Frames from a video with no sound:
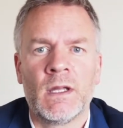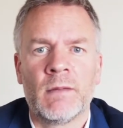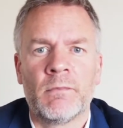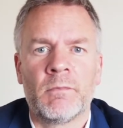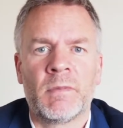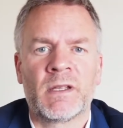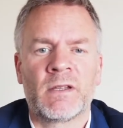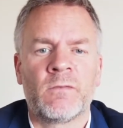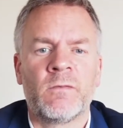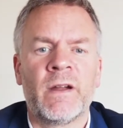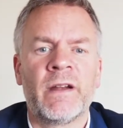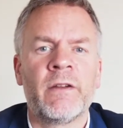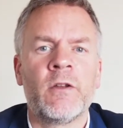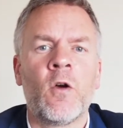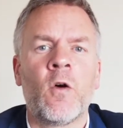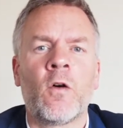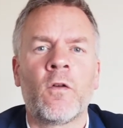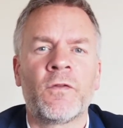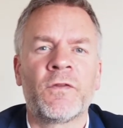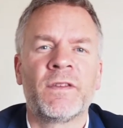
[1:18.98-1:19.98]
But very
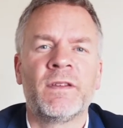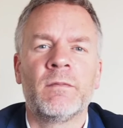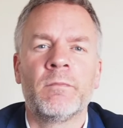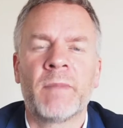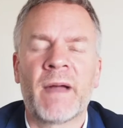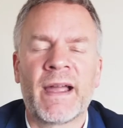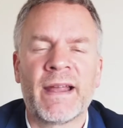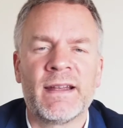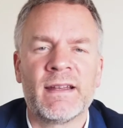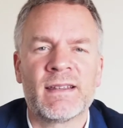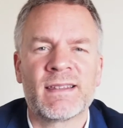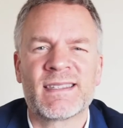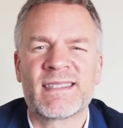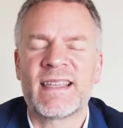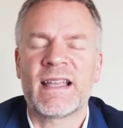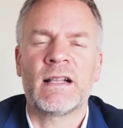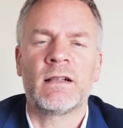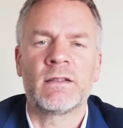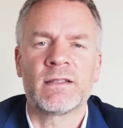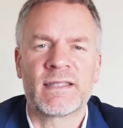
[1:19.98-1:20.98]
often by the
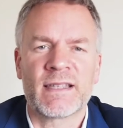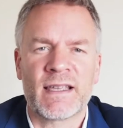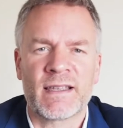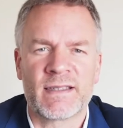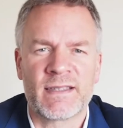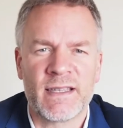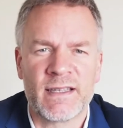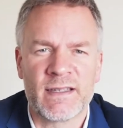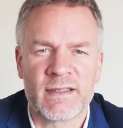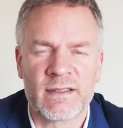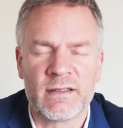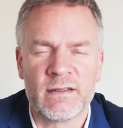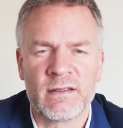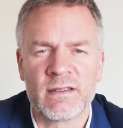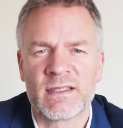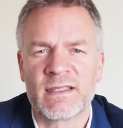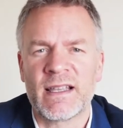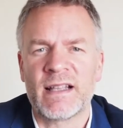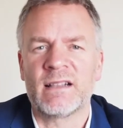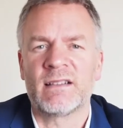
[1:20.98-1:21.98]
sales assistant,
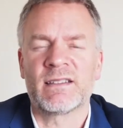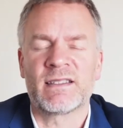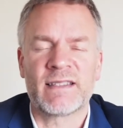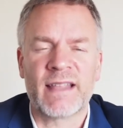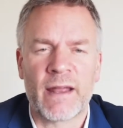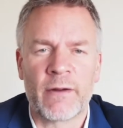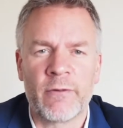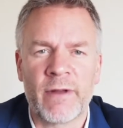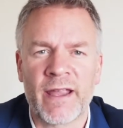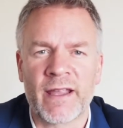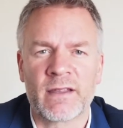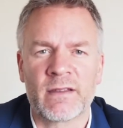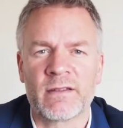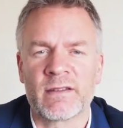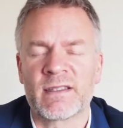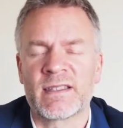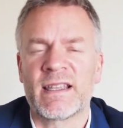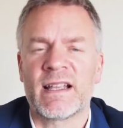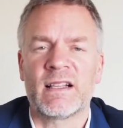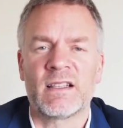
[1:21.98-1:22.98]
sales director,
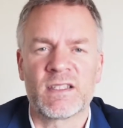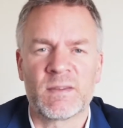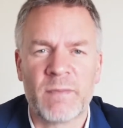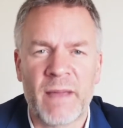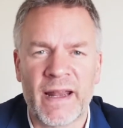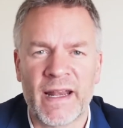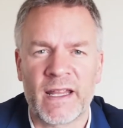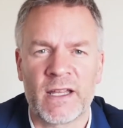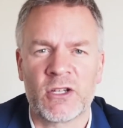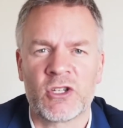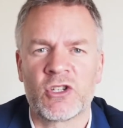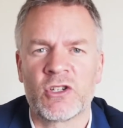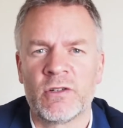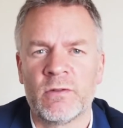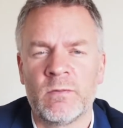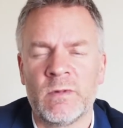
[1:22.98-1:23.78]
sales manager,